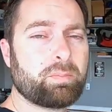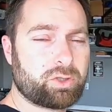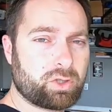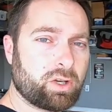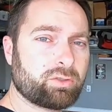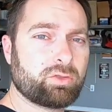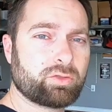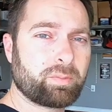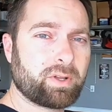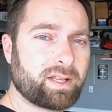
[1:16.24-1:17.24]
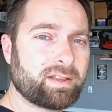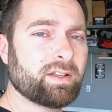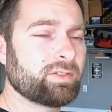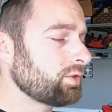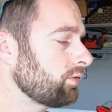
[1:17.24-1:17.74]
but you could also use something like
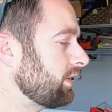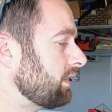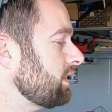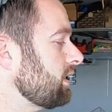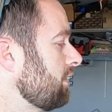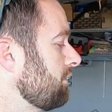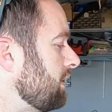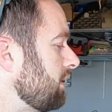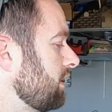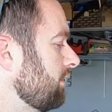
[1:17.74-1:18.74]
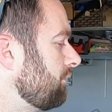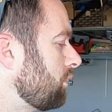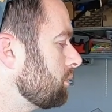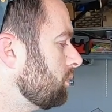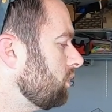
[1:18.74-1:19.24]
this. So very, very
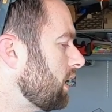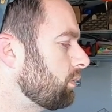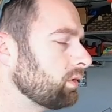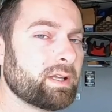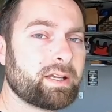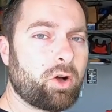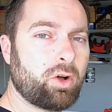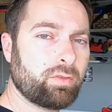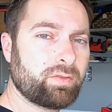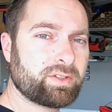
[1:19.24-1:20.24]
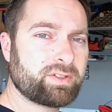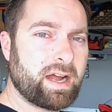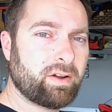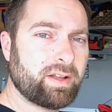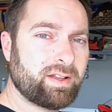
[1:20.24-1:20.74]
affordable. I will link all of this
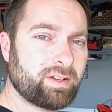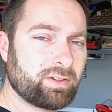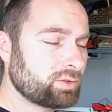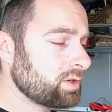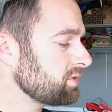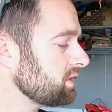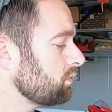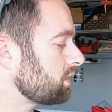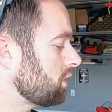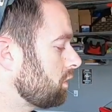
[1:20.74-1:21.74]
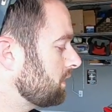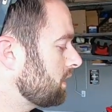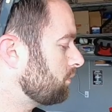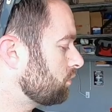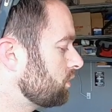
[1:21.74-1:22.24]
down in the description. We're gonna open it
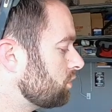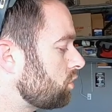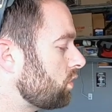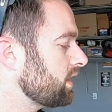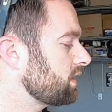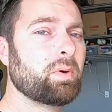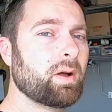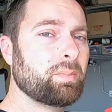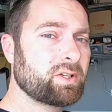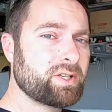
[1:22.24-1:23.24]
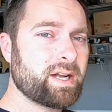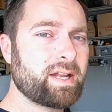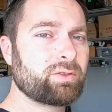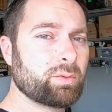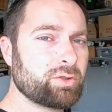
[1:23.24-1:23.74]
up real quick, but big shout
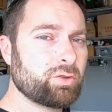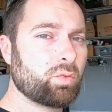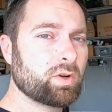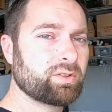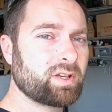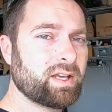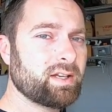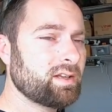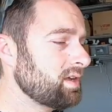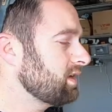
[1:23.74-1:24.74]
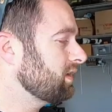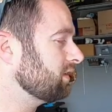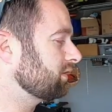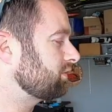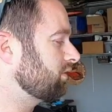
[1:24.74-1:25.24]
out to Adu once again.
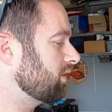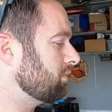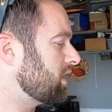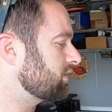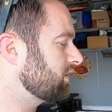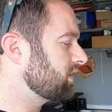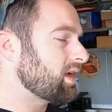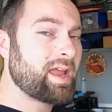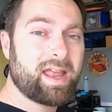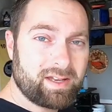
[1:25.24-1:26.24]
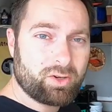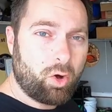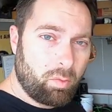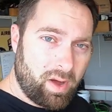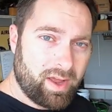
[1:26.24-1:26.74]
Let's do the unboxing. And
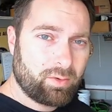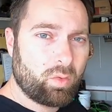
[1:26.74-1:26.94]
oh, by the